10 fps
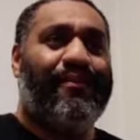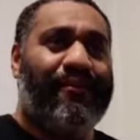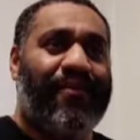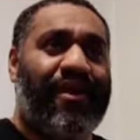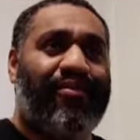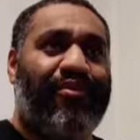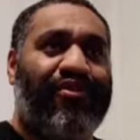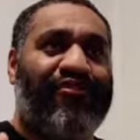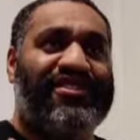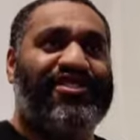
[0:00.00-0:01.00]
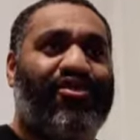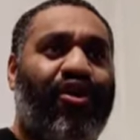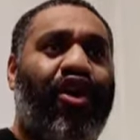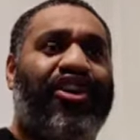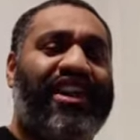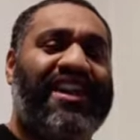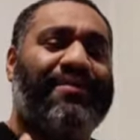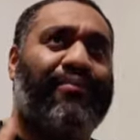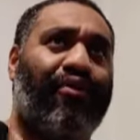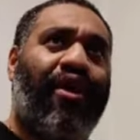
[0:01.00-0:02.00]
hard-hitting,
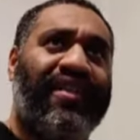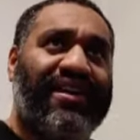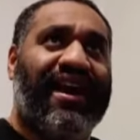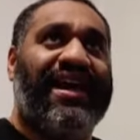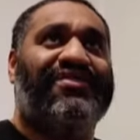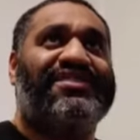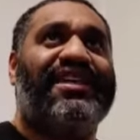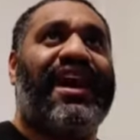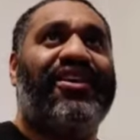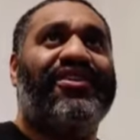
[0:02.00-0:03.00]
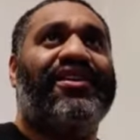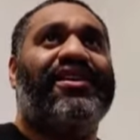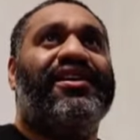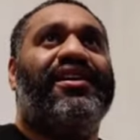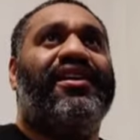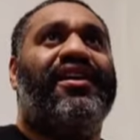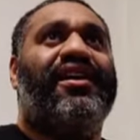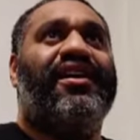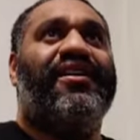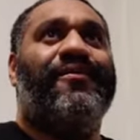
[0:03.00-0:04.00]
brawling kind of a style,
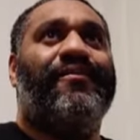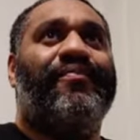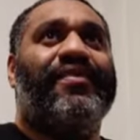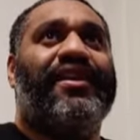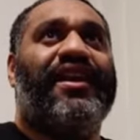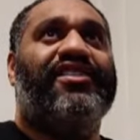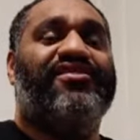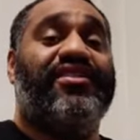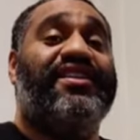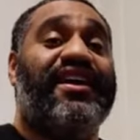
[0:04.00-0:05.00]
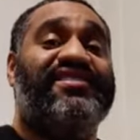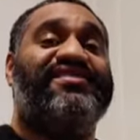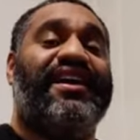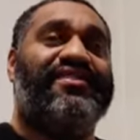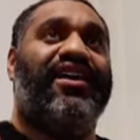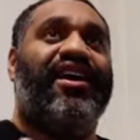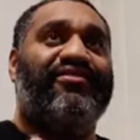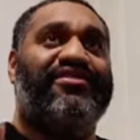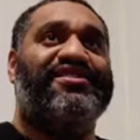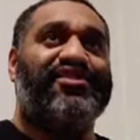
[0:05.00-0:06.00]
to the extent of
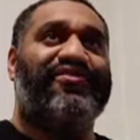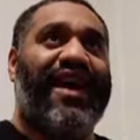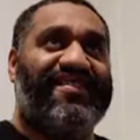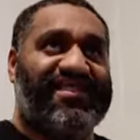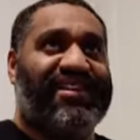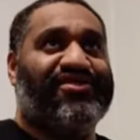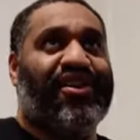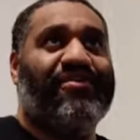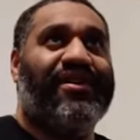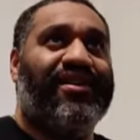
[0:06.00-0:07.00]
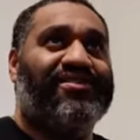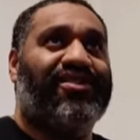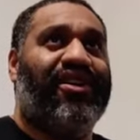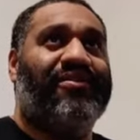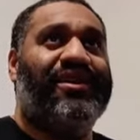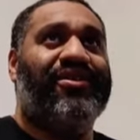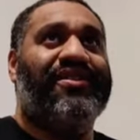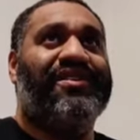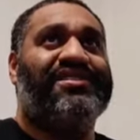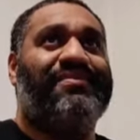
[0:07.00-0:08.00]
physical violence that I saw him here in
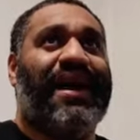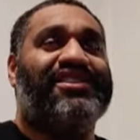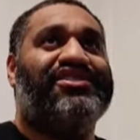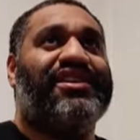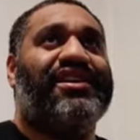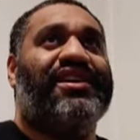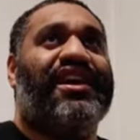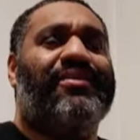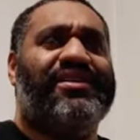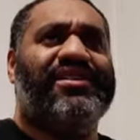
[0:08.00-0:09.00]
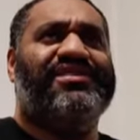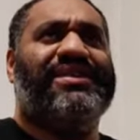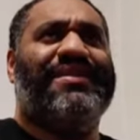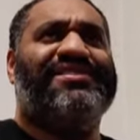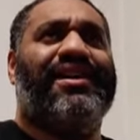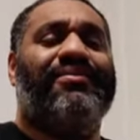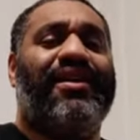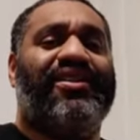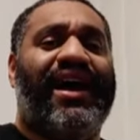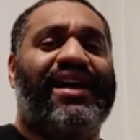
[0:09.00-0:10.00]
this match. It does seem that Tom
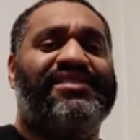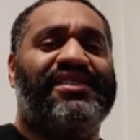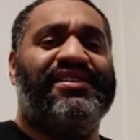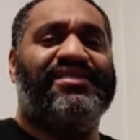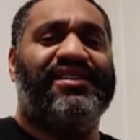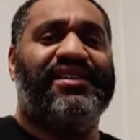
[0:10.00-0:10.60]
Lawler has his